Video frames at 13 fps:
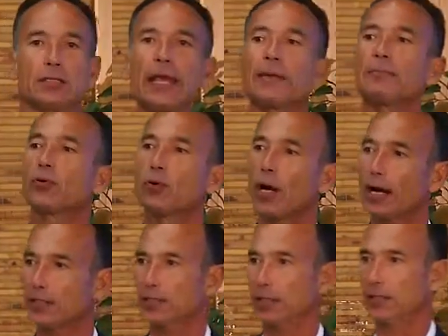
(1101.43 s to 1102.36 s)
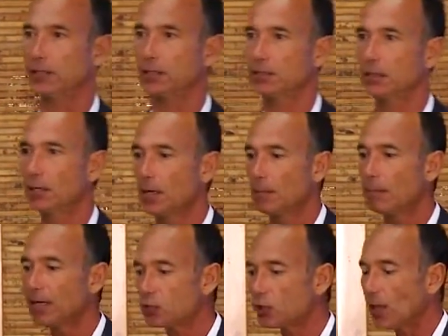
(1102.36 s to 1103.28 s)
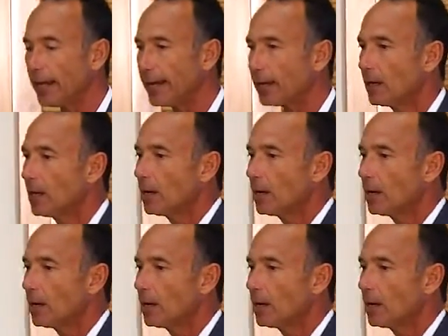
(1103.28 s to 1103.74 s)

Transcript: a process. Much like